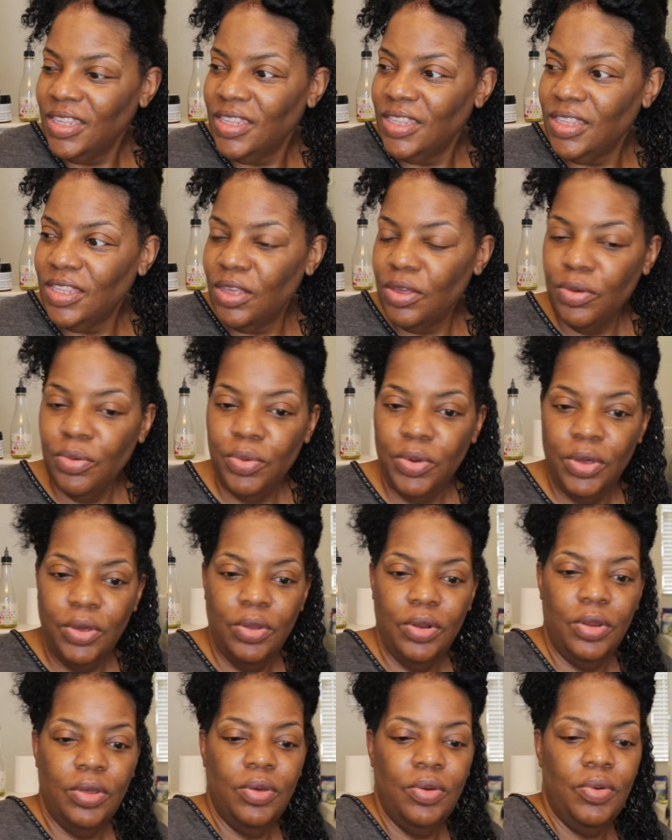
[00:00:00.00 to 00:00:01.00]
So we're
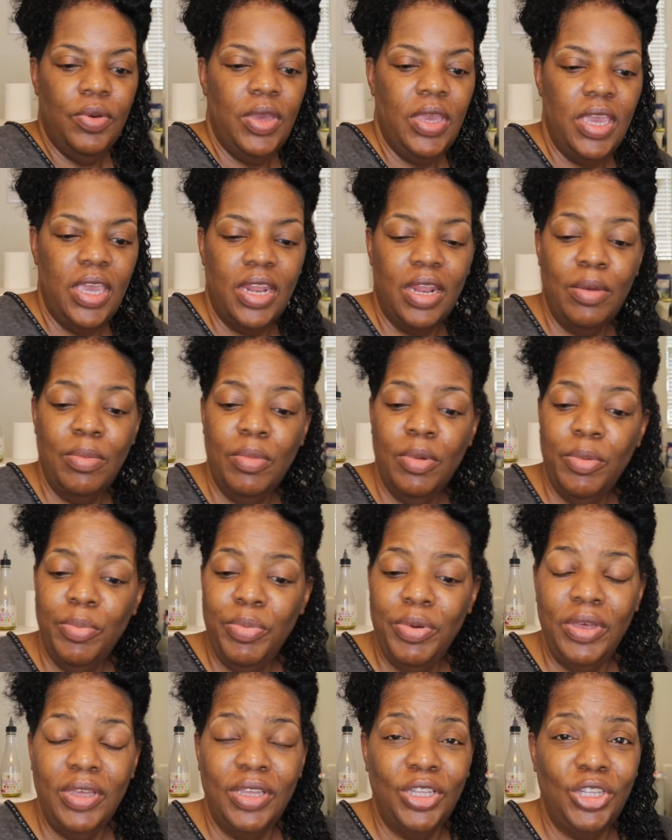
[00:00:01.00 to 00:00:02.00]
going to go ahead. I'm going
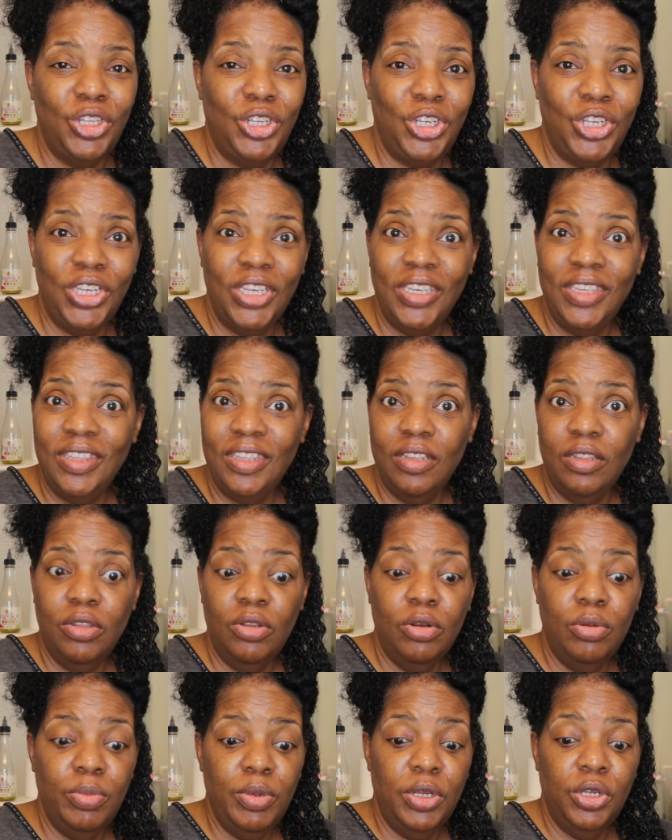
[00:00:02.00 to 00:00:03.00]
to put just a
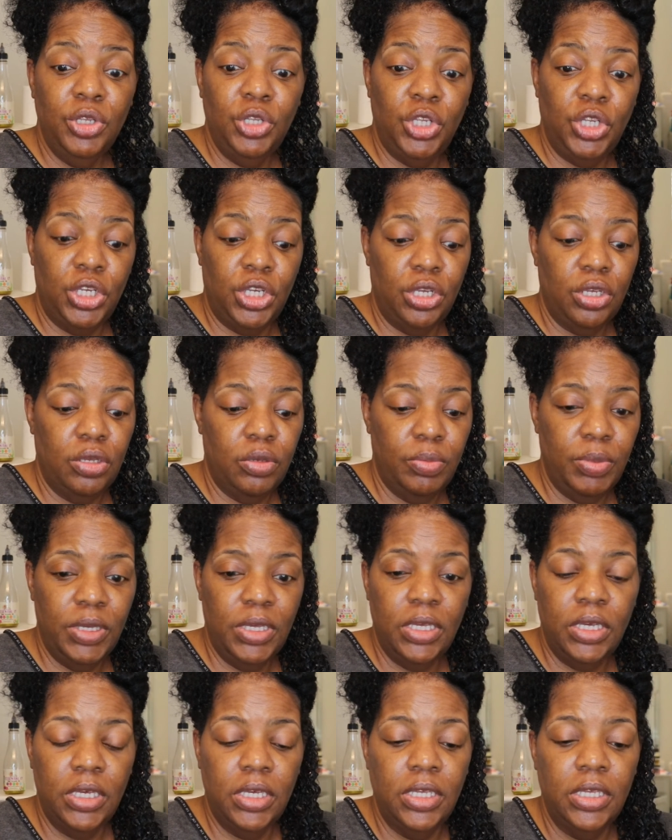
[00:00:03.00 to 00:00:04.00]
little bit of gel
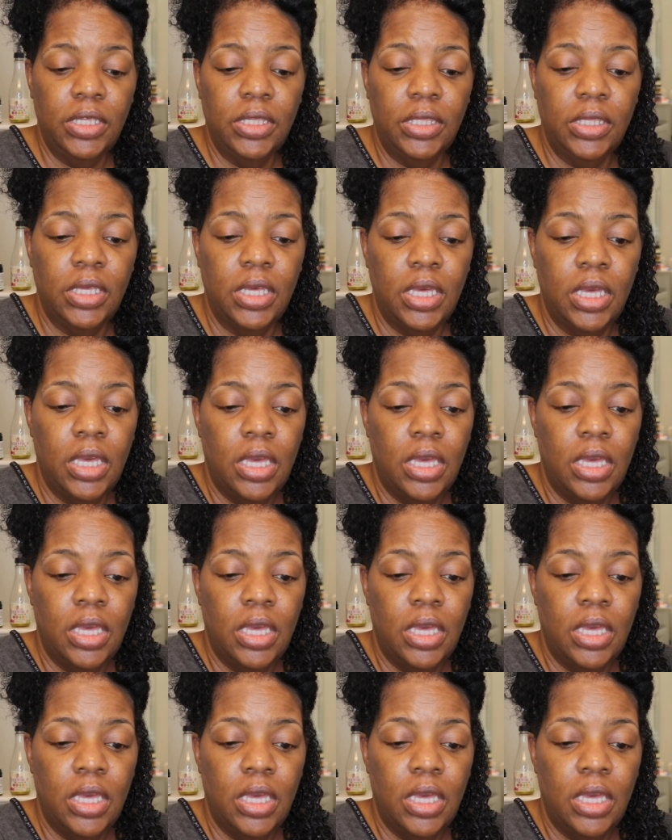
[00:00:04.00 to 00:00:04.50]
because